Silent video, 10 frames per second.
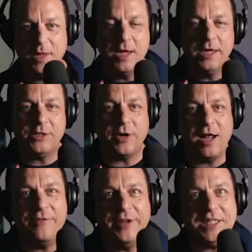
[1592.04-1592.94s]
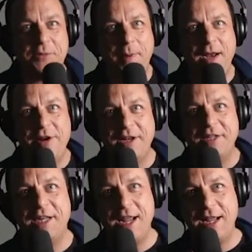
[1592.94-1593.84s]
so I kind of
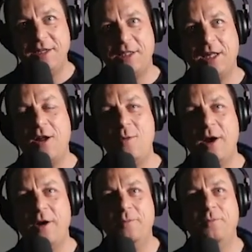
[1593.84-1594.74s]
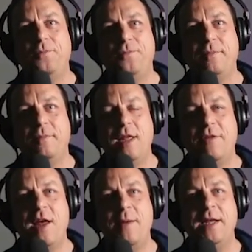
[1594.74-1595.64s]
experience it in slow-mo,
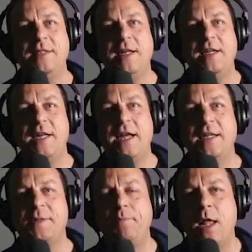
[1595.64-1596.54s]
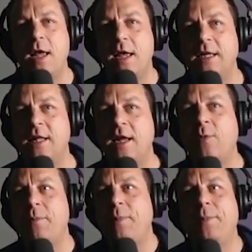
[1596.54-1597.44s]
if that makes any sense. It's like
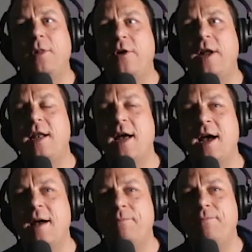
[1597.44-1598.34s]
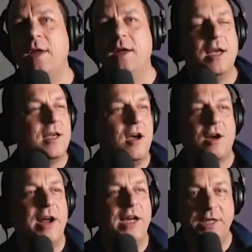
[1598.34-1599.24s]
when people are in a car
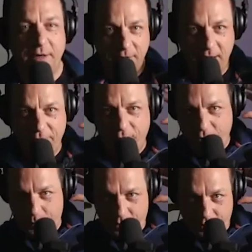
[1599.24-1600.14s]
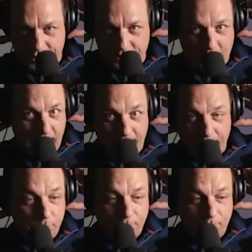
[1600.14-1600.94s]
crash and everyone reports, you